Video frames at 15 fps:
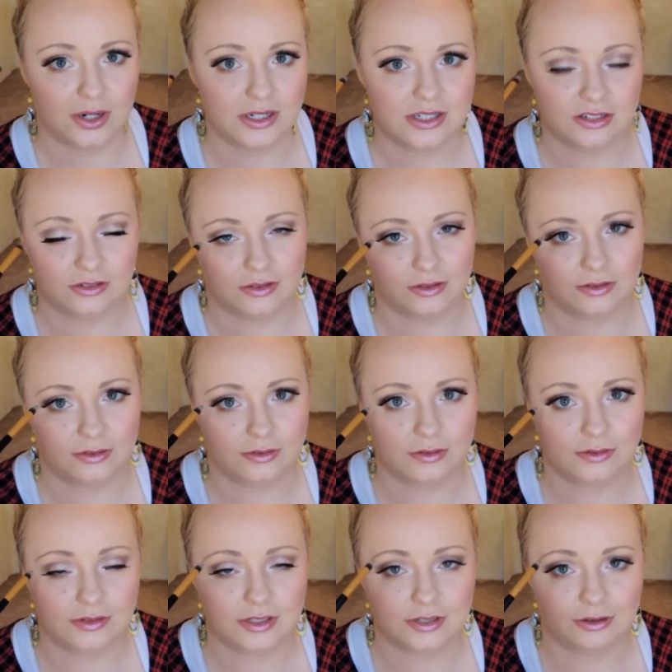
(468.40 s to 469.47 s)
want
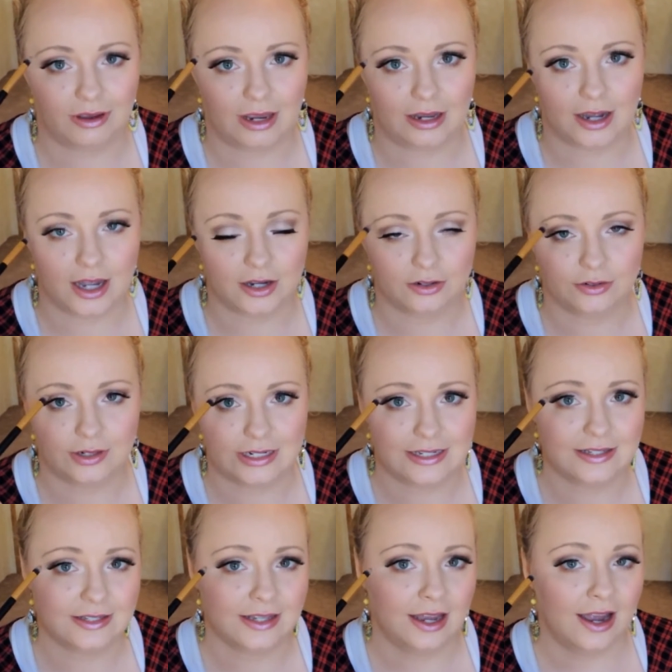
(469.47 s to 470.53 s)
to do a cut
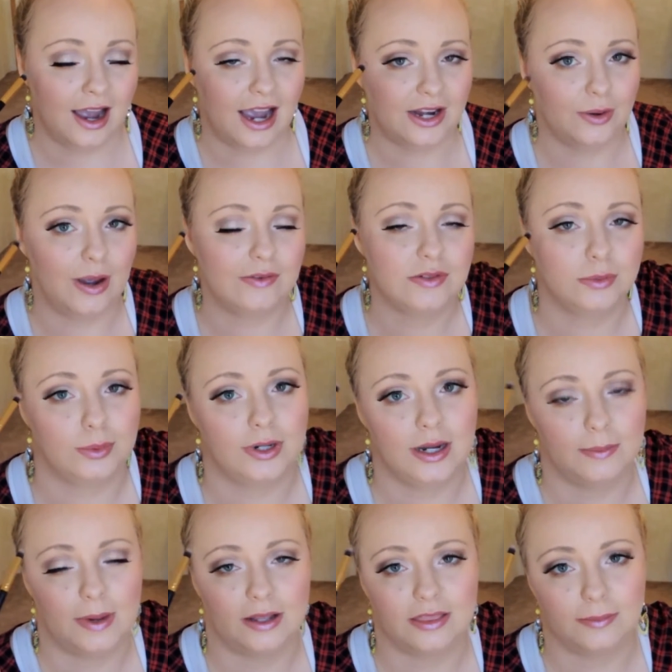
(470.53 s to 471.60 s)
crease, I don't have to
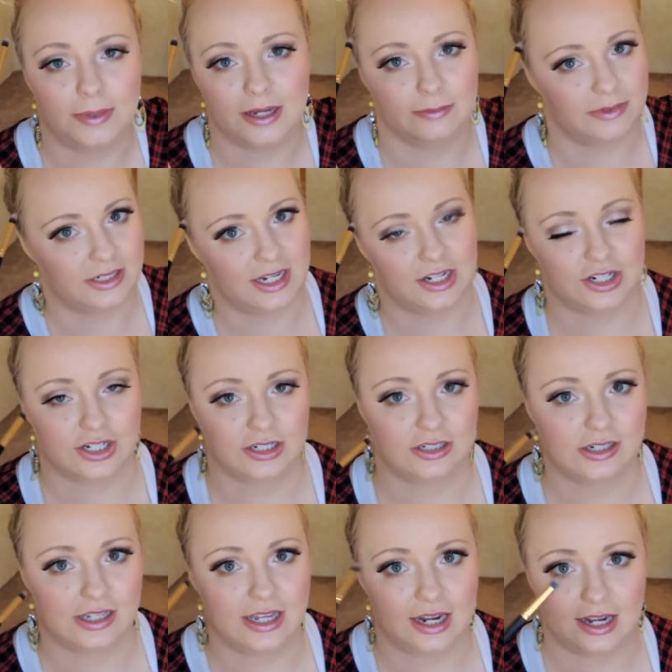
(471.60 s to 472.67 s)
worry about the
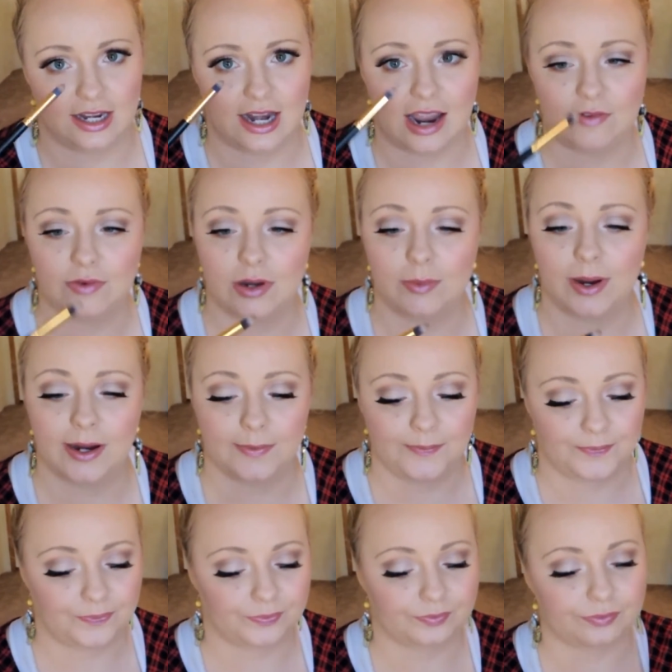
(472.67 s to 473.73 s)
pigmentation getting
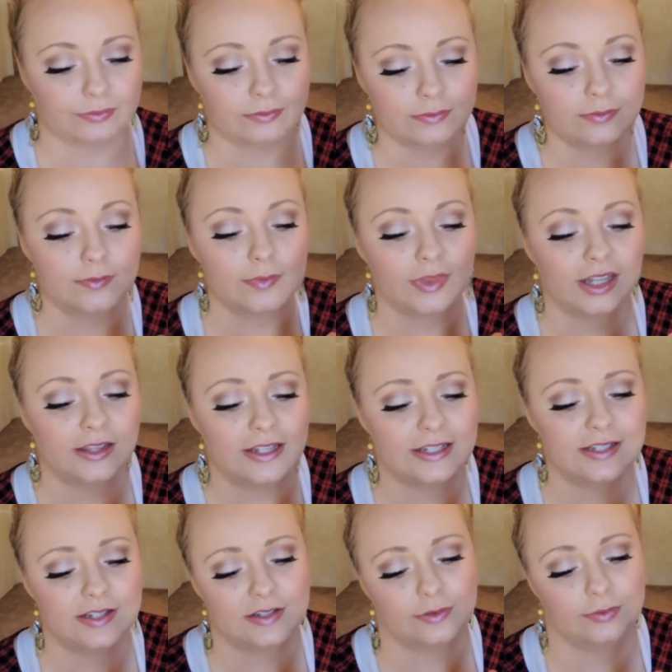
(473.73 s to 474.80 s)
everywhere.
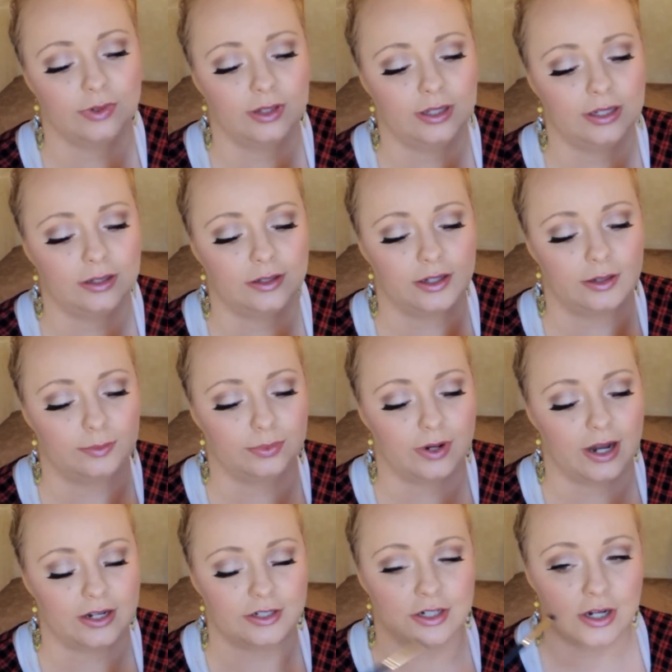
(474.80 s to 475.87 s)
This is a really good
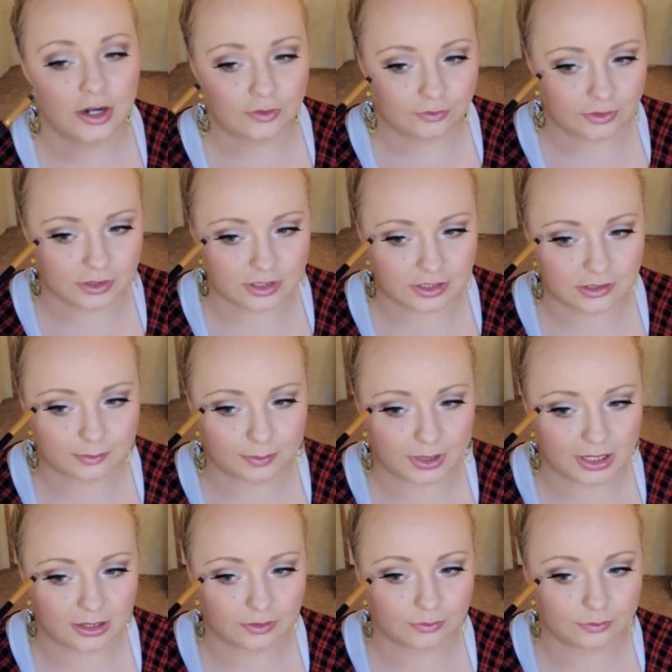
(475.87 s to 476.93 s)
brush for just
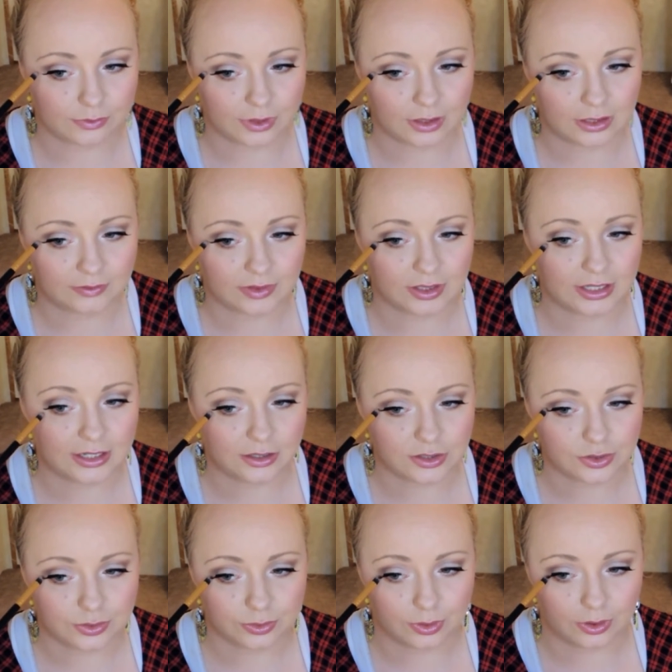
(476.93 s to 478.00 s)
being really
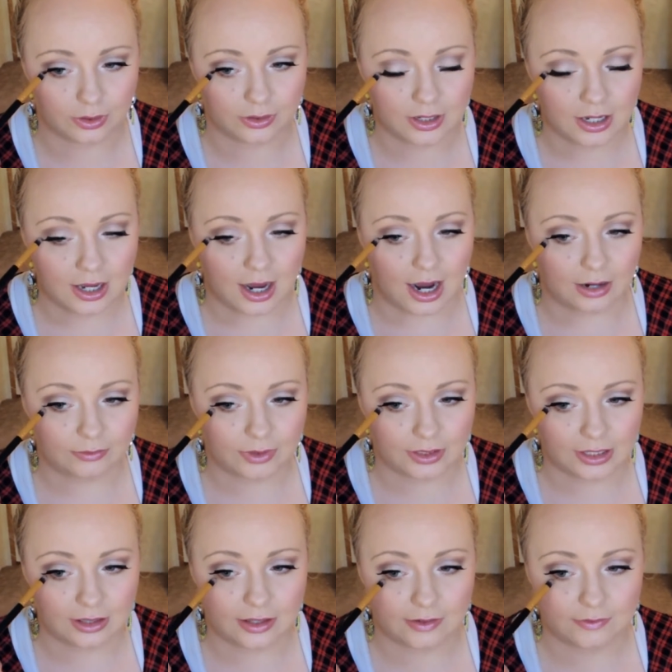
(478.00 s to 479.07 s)
controlled. I
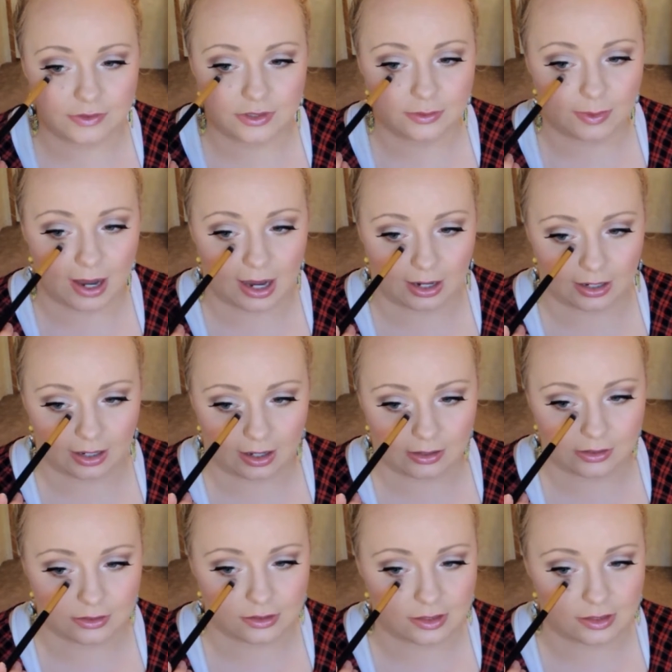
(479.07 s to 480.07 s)
really love to pack it